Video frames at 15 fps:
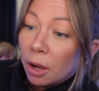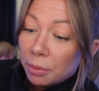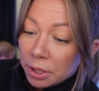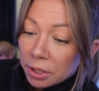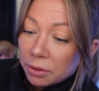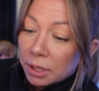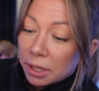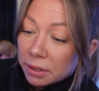I'll be
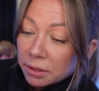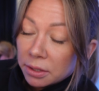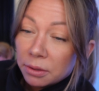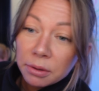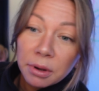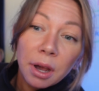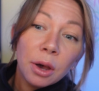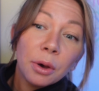doing that
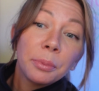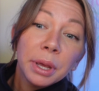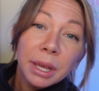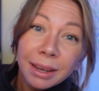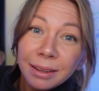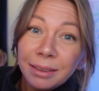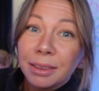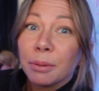too. I'll be
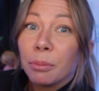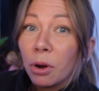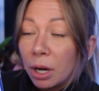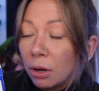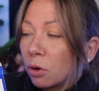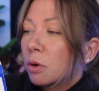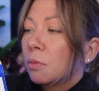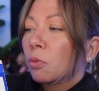in the
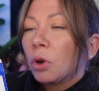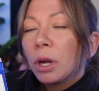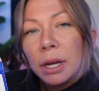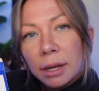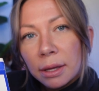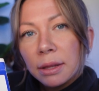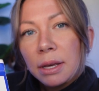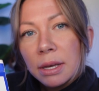break room
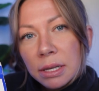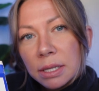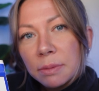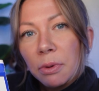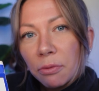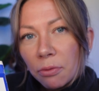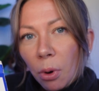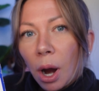reading this
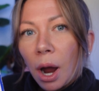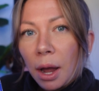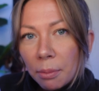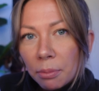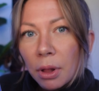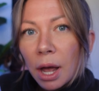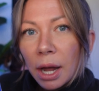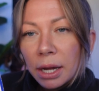before I
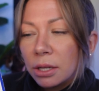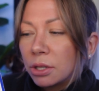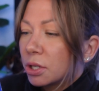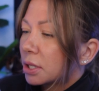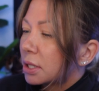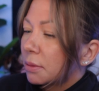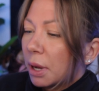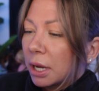apply it,
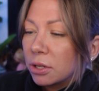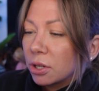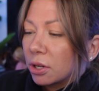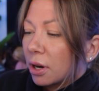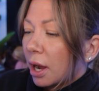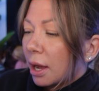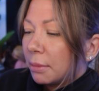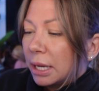just to make
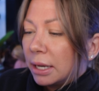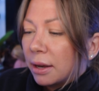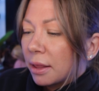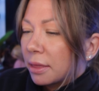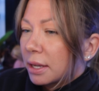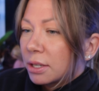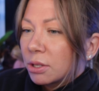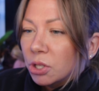sure. I mean,
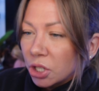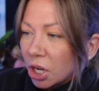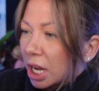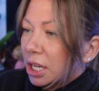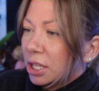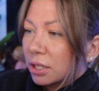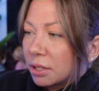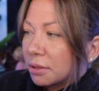nothing's
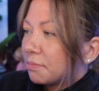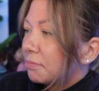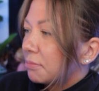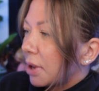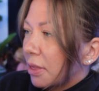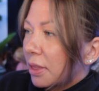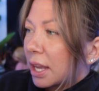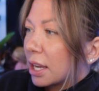changed.
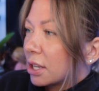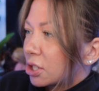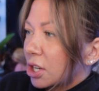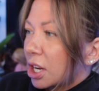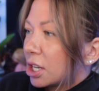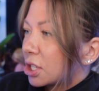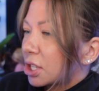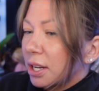Nothing has
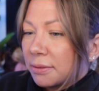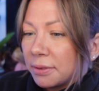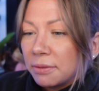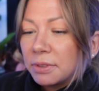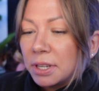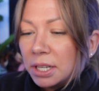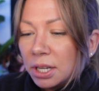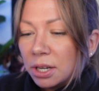changed in
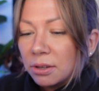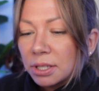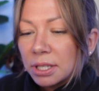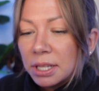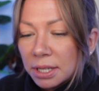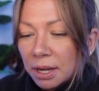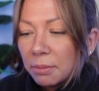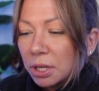15 years
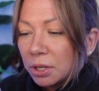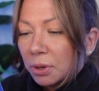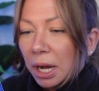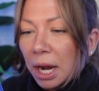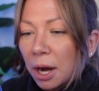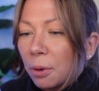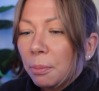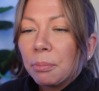since I've been doing
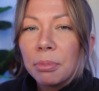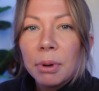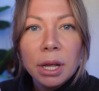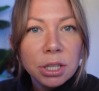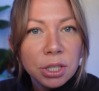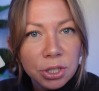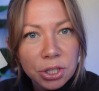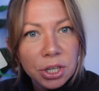hair,
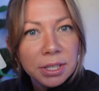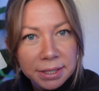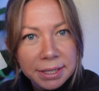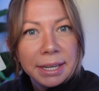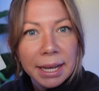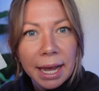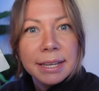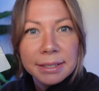but just
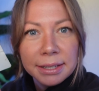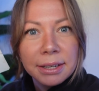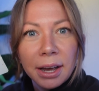in case it